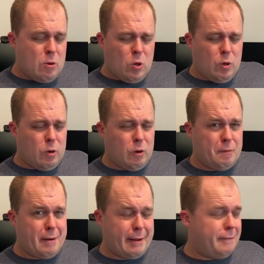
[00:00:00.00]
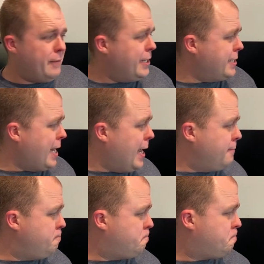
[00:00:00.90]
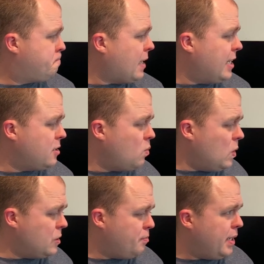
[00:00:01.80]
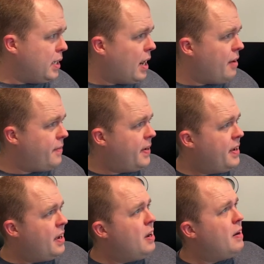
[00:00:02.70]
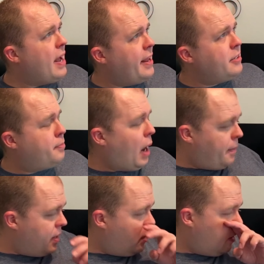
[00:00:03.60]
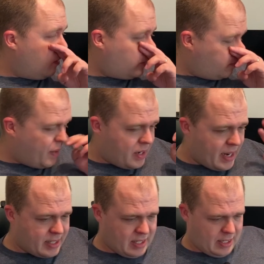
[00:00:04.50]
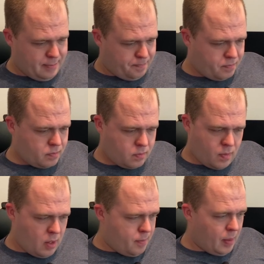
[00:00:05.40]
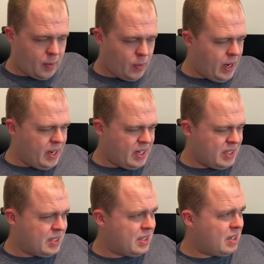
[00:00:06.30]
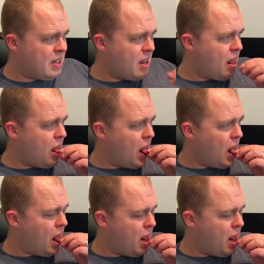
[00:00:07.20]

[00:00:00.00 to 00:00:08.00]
I'm not gonna finish that. That is the worst beer I've. That is probably the worst beer next to it. Probably right in, right